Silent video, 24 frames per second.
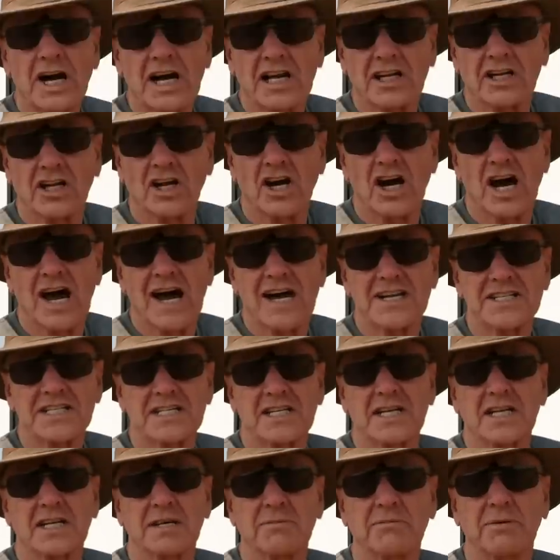not
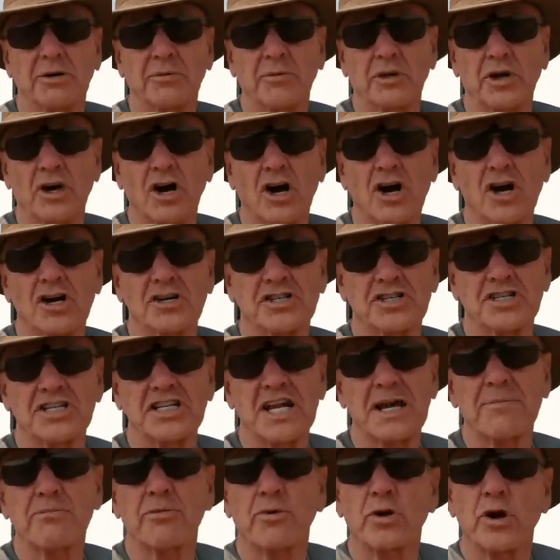lost, but we are
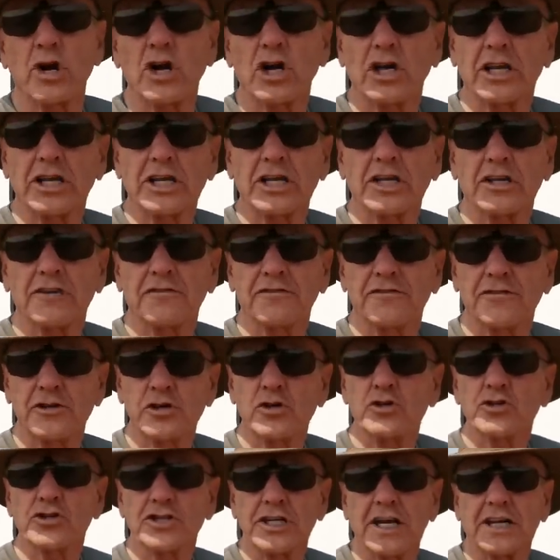temporarily
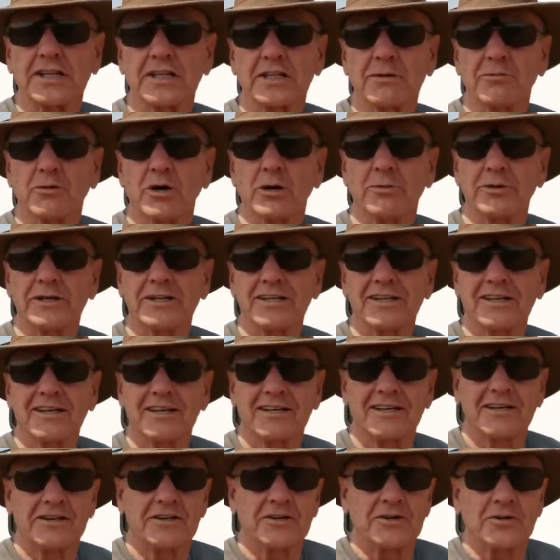confused at the moment.
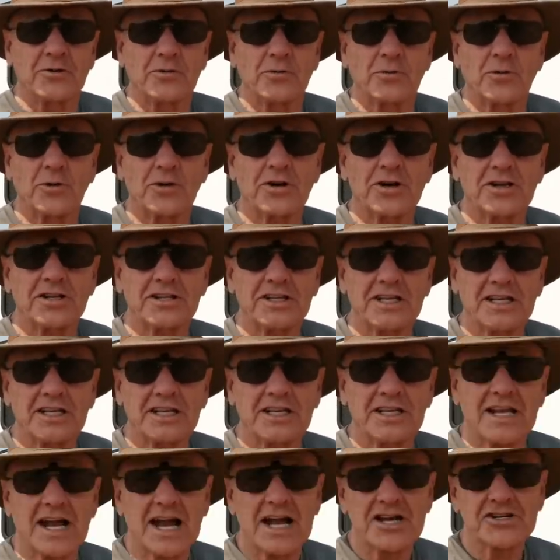We're in
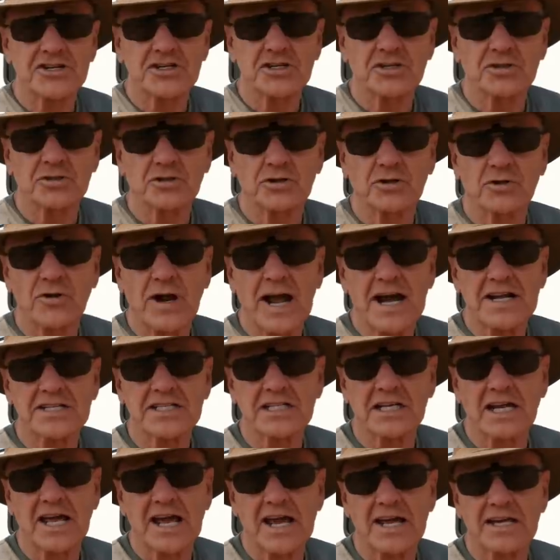the National
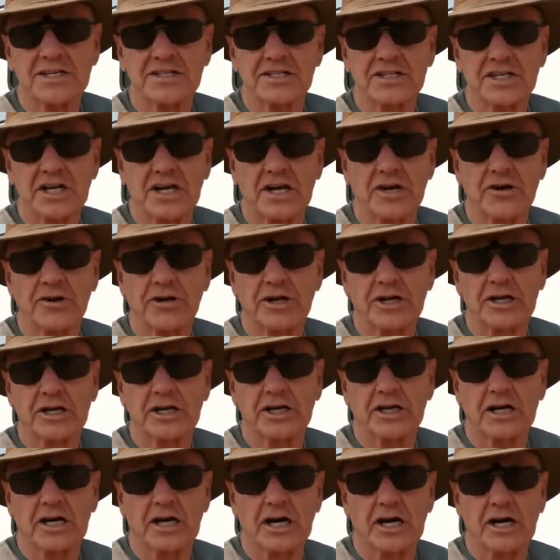Grasslands
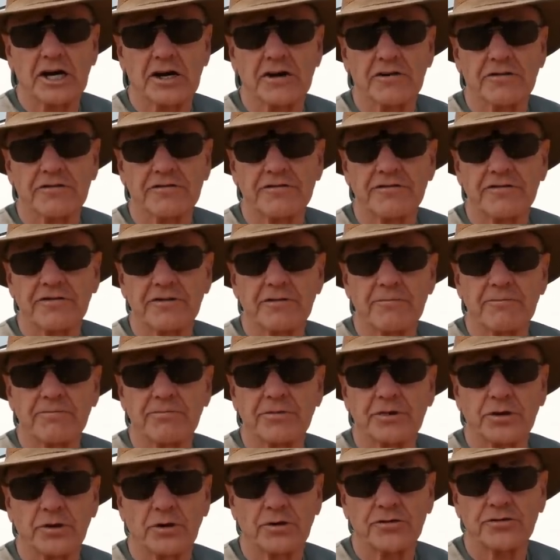area of
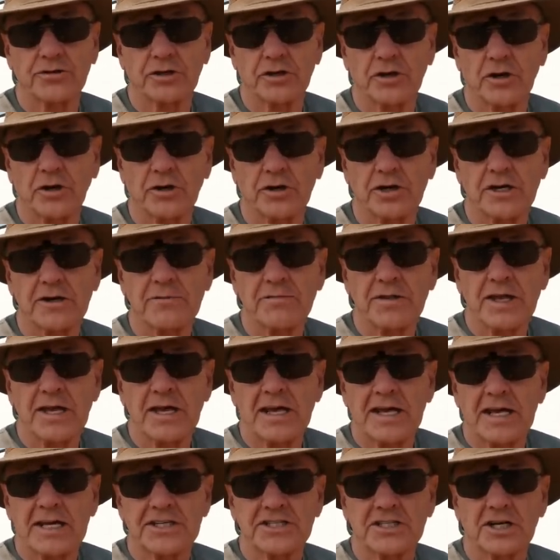North Dakota.
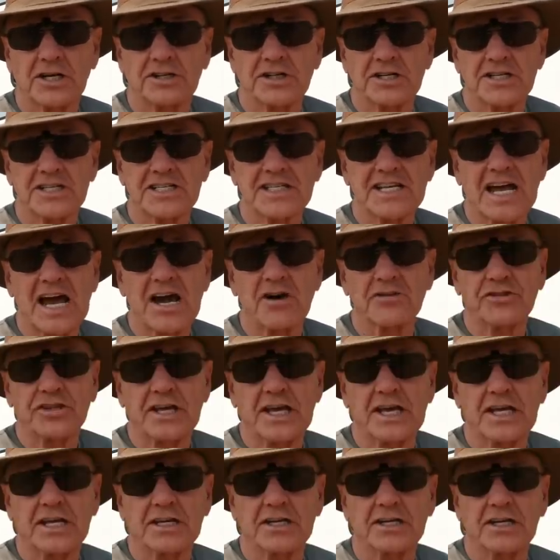It's on the south
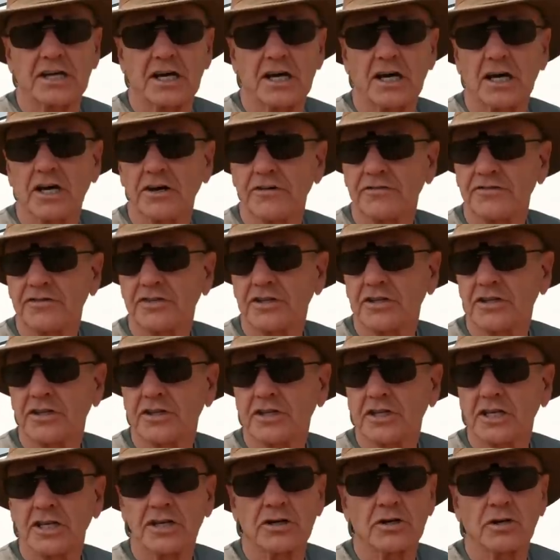end of
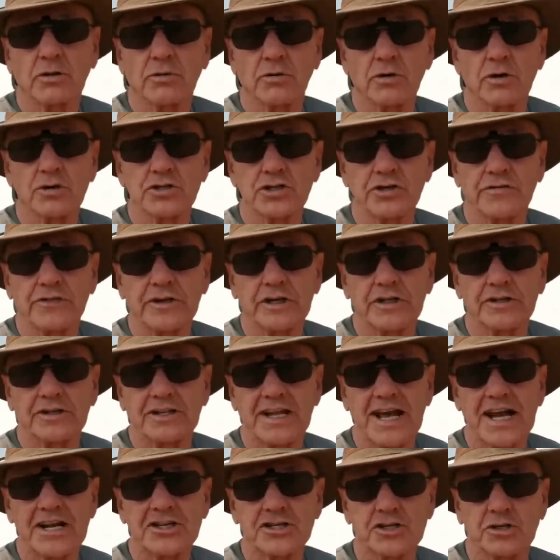Theodore Roosevelt
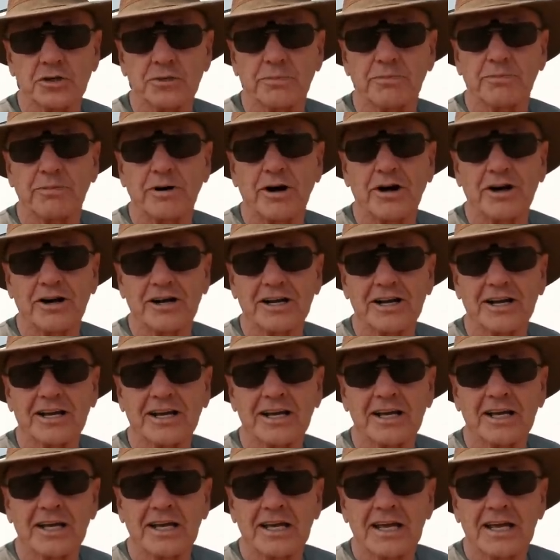National Park,